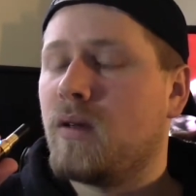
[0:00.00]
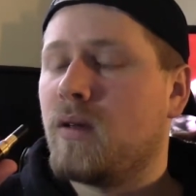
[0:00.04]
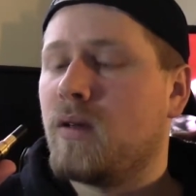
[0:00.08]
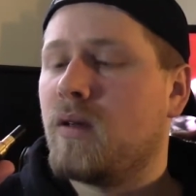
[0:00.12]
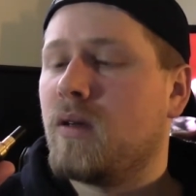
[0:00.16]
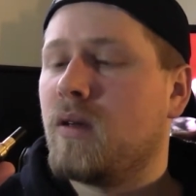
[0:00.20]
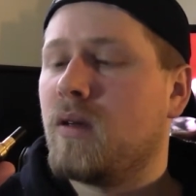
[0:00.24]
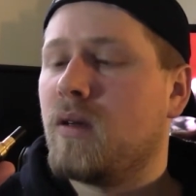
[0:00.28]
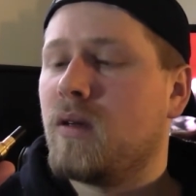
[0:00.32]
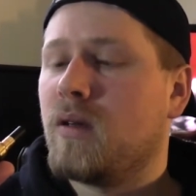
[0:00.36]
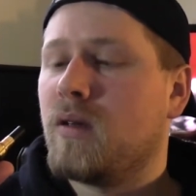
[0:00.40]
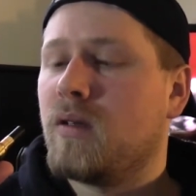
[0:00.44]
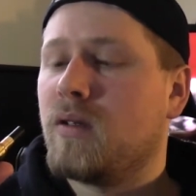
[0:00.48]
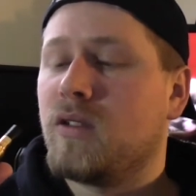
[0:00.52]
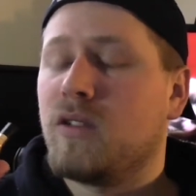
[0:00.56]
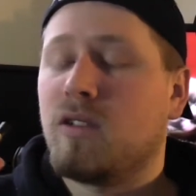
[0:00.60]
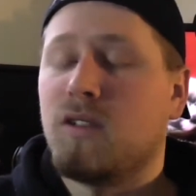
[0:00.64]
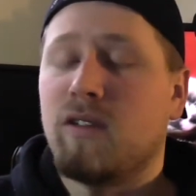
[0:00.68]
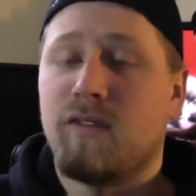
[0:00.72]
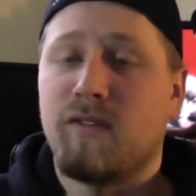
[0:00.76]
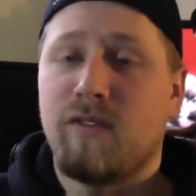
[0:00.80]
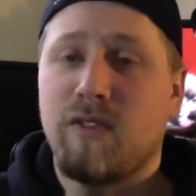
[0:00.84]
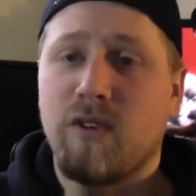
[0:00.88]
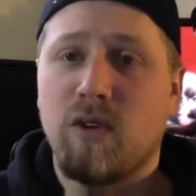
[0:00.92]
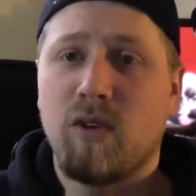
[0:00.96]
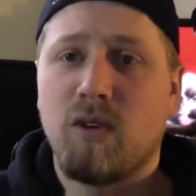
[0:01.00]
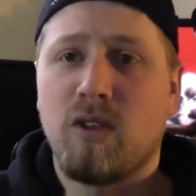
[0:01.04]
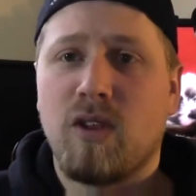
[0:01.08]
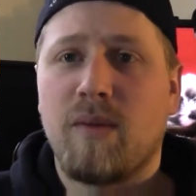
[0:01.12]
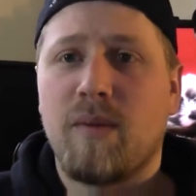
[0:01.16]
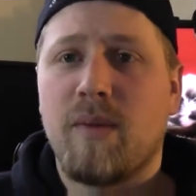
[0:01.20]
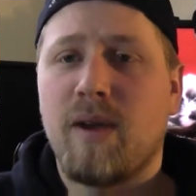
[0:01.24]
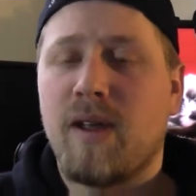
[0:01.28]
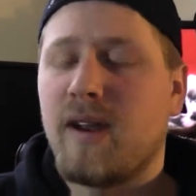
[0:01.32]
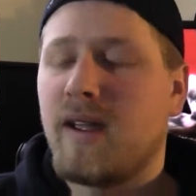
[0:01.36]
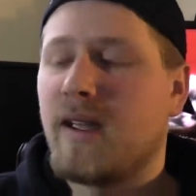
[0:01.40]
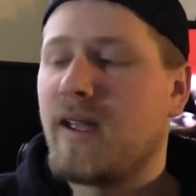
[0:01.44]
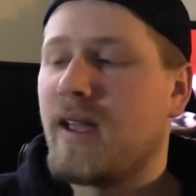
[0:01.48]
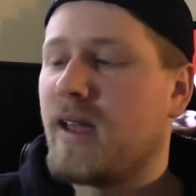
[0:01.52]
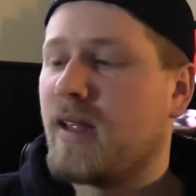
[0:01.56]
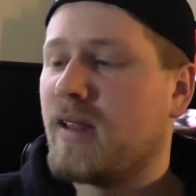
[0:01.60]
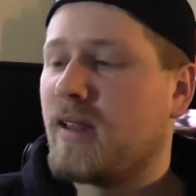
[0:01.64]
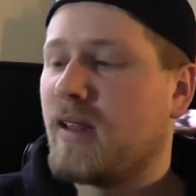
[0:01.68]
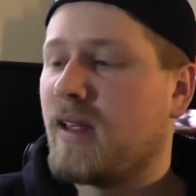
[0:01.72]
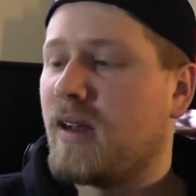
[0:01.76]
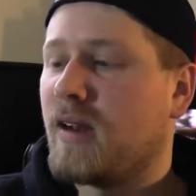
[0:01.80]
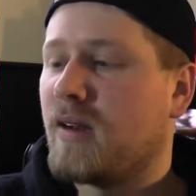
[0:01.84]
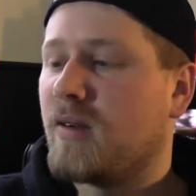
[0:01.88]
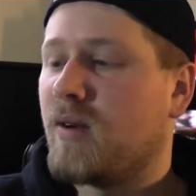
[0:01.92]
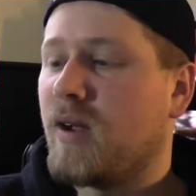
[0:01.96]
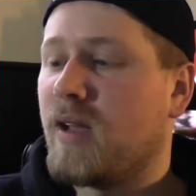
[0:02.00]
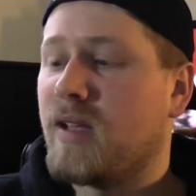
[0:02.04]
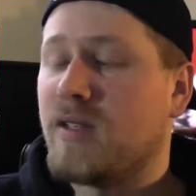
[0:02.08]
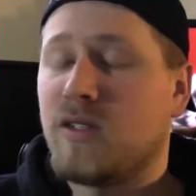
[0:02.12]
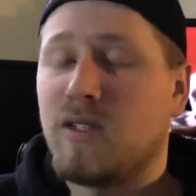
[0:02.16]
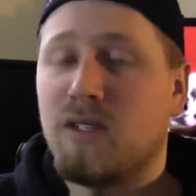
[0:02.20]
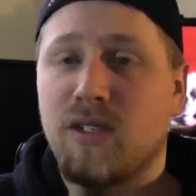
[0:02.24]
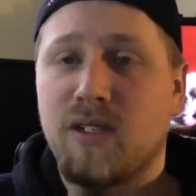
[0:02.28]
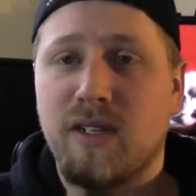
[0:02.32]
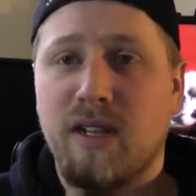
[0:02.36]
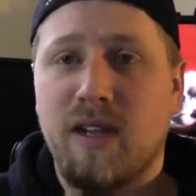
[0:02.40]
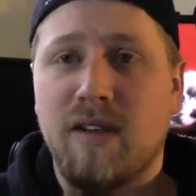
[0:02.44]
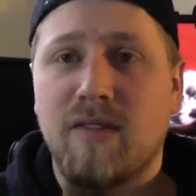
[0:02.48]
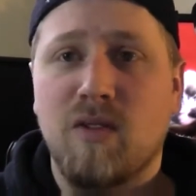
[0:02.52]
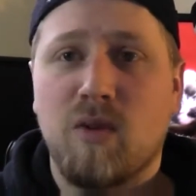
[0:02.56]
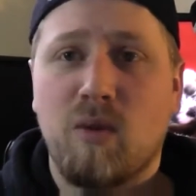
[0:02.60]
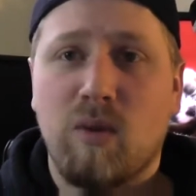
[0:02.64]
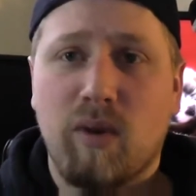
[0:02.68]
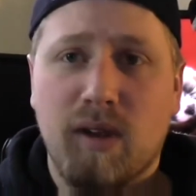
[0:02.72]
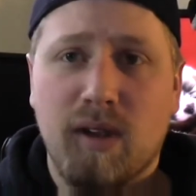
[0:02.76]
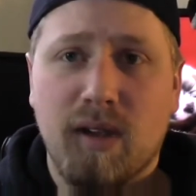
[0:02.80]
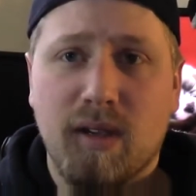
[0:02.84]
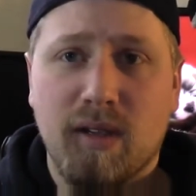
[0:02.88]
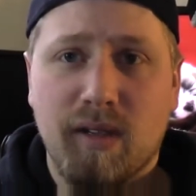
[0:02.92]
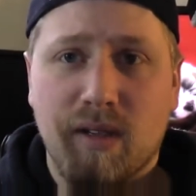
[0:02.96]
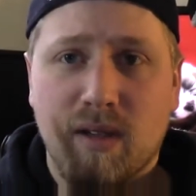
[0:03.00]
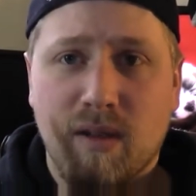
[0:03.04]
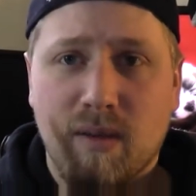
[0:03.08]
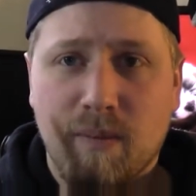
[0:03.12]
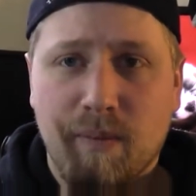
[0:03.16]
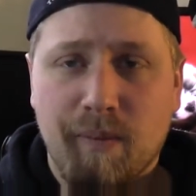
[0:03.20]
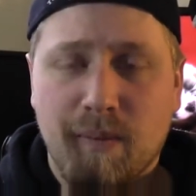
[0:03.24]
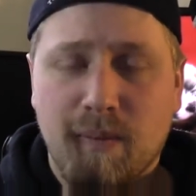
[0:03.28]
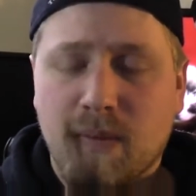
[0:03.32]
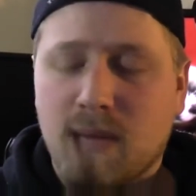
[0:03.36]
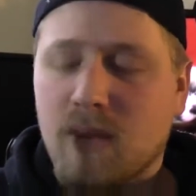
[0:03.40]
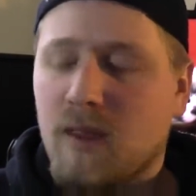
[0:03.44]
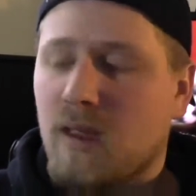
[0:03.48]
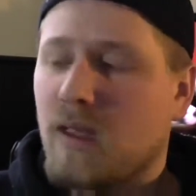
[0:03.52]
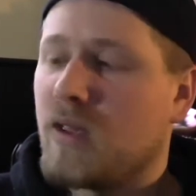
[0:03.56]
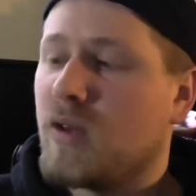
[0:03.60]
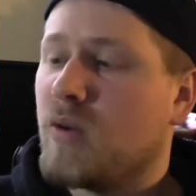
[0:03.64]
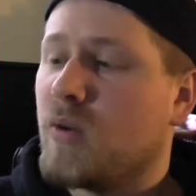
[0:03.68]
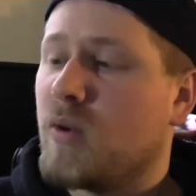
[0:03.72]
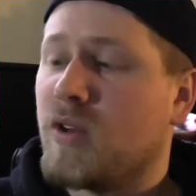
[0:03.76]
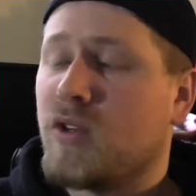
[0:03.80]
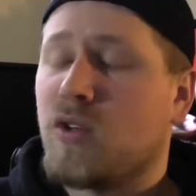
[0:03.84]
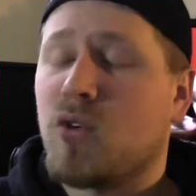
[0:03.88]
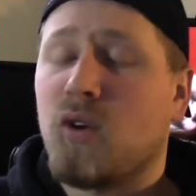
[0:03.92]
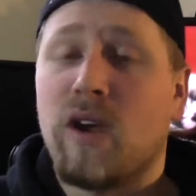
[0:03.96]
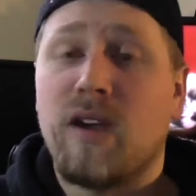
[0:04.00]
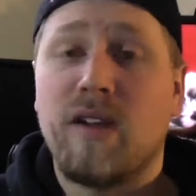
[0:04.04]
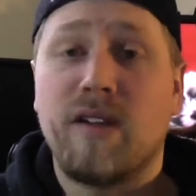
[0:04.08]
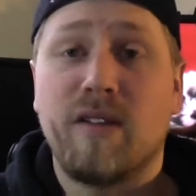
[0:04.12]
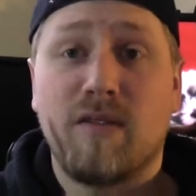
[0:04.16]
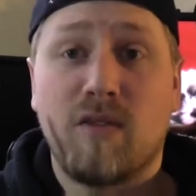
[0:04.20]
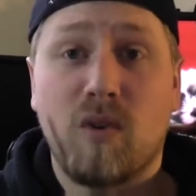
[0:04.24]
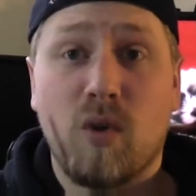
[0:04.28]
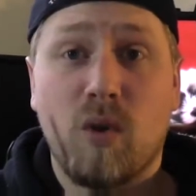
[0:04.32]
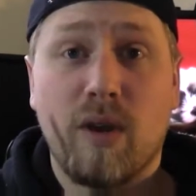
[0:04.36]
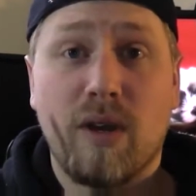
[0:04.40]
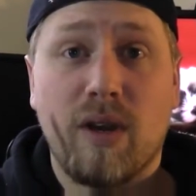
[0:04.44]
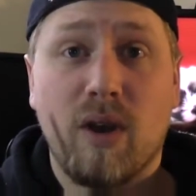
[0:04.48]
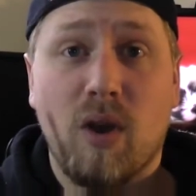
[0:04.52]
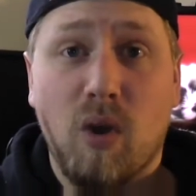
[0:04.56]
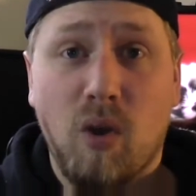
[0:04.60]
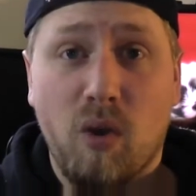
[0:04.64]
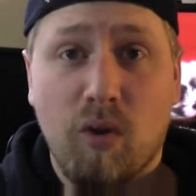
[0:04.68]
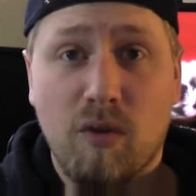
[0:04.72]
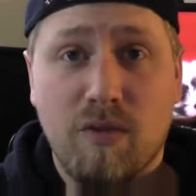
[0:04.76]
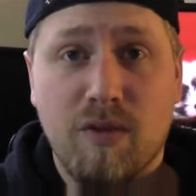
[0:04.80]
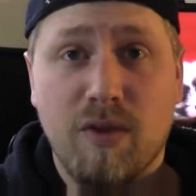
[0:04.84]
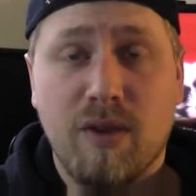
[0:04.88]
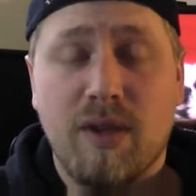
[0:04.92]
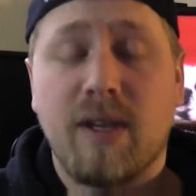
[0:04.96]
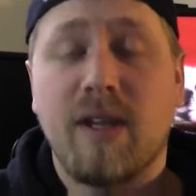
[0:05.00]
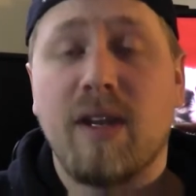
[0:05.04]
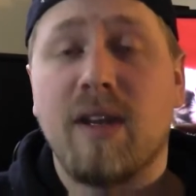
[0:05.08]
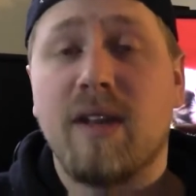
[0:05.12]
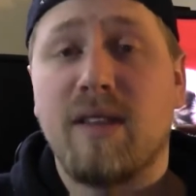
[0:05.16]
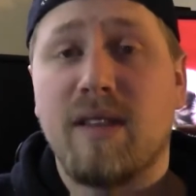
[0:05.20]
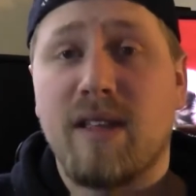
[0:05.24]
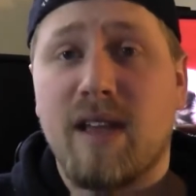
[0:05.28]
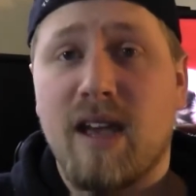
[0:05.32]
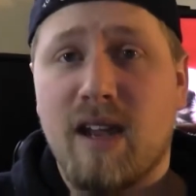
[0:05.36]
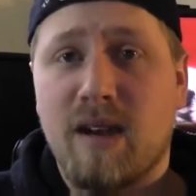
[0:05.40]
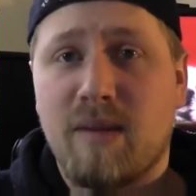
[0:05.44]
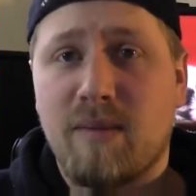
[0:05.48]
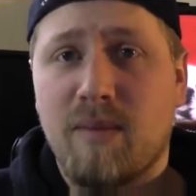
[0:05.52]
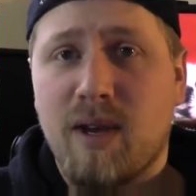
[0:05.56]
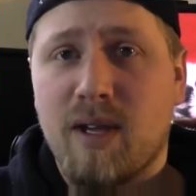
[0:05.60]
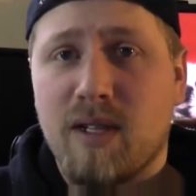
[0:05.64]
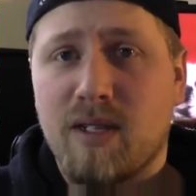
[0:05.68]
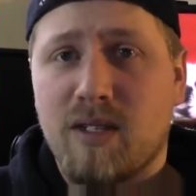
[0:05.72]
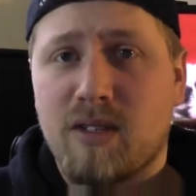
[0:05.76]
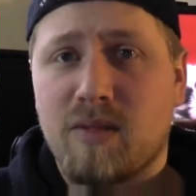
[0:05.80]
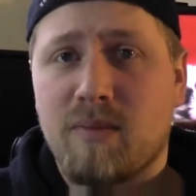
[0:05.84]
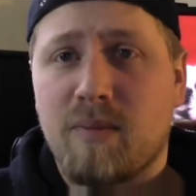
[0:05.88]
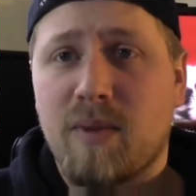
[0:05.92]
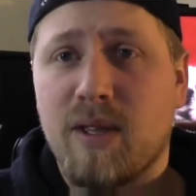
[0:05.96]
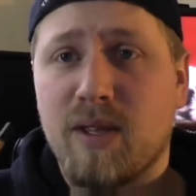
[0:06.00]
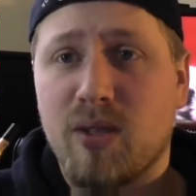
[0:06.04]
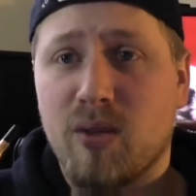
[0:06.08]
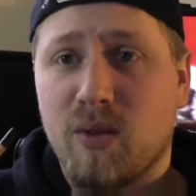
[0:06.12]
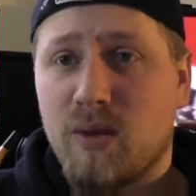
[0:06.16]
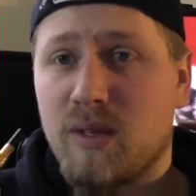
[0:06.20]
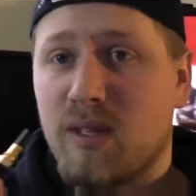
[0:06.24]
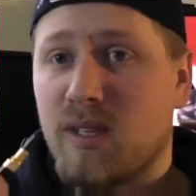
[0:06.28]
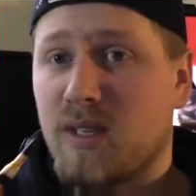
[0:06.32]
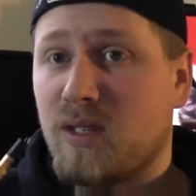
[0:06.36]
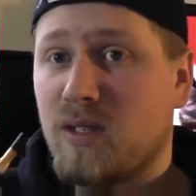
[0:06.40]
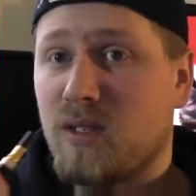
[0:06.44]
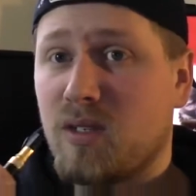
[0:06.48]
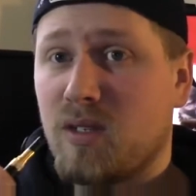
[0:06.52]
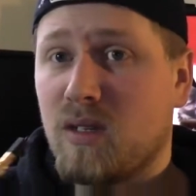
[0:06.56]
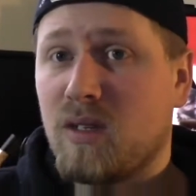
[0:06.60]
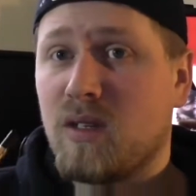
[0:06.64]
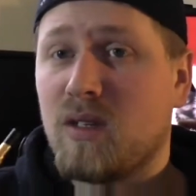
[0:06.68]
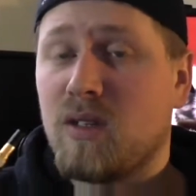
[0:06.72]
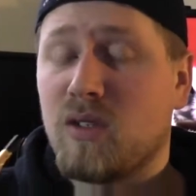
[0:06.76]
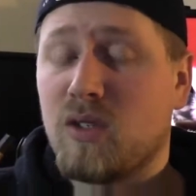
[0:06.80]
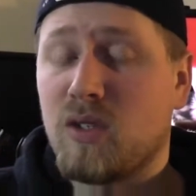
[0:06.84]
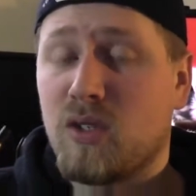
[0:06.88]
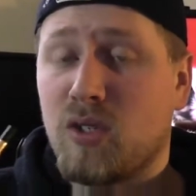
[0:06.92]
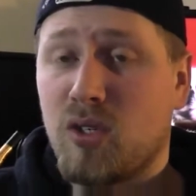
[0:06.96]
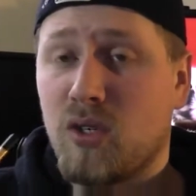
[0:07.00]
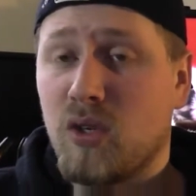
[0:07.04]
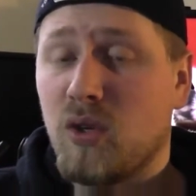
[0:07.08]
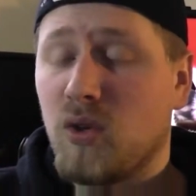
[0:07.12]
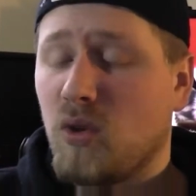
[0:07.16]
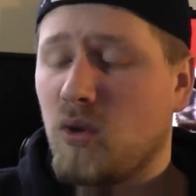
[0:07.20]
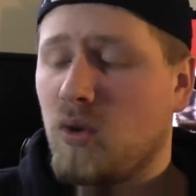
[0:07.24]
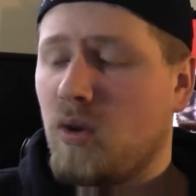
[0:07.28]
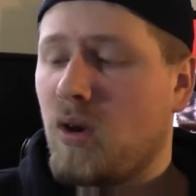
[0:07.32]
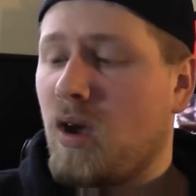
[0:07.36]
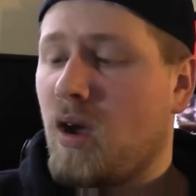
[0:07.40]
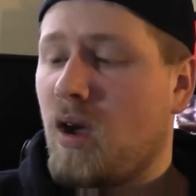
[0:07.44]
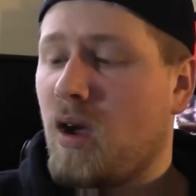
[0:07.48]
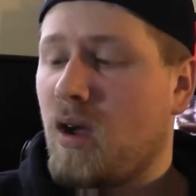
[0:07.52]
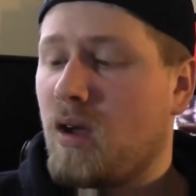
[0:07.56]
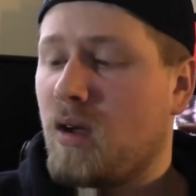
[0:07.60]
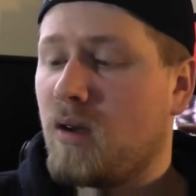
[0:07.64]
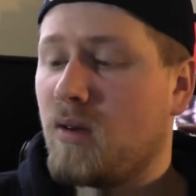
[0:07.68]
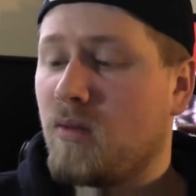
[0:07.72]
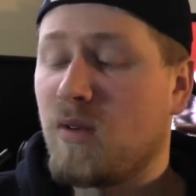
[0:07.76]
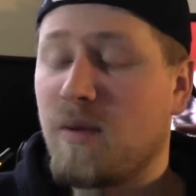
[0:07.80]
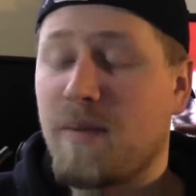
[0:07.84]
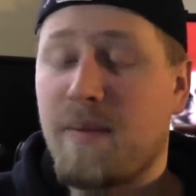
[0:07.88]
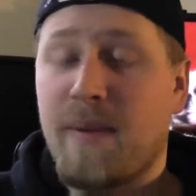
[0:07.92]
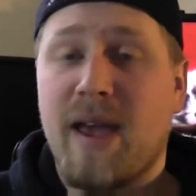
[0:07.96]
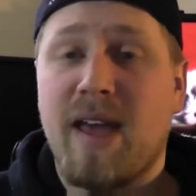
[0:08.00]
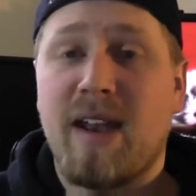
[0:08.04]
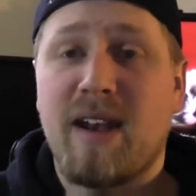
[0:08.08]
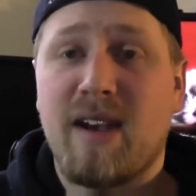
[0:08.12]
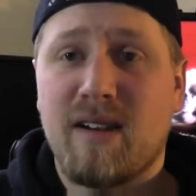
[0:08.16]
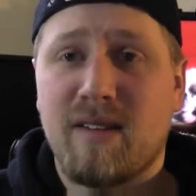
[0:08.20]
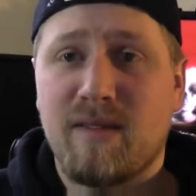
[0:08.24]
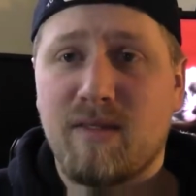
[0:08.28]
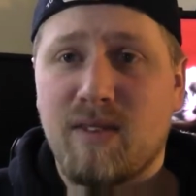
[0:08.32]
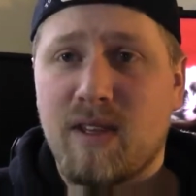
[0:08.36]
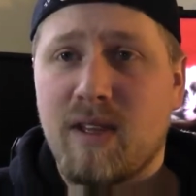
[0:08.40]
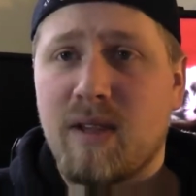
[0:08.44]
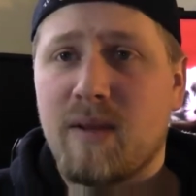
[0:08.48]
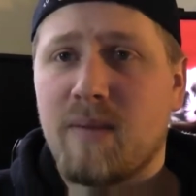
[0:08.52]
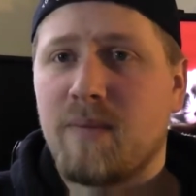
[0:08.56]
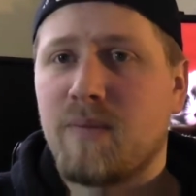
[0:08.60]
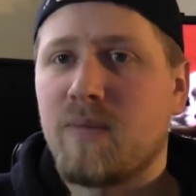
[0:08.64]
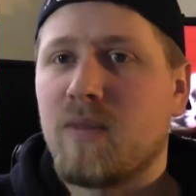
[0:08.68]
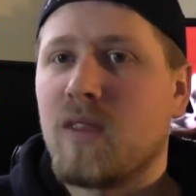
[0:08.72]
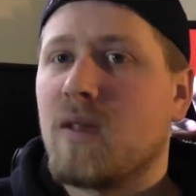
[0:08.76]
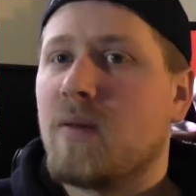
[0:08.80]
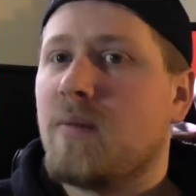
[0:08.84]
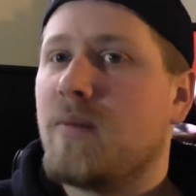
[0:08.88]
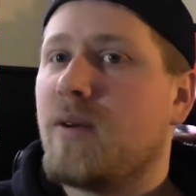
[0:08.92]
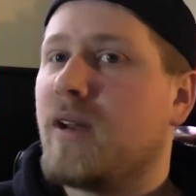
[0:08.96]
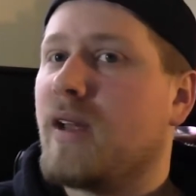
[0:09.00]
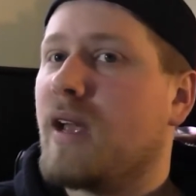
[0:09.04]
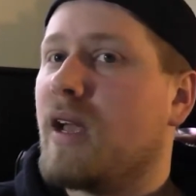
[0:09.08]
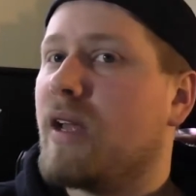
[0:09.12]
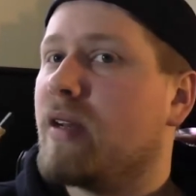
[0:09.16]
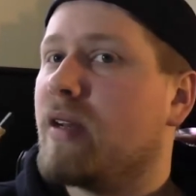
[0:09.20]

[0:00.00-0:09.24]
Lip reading: Just a few of them, and again, let it rest. You want to try and avoid overheating the atomizer by doing this too repetitively, but again, just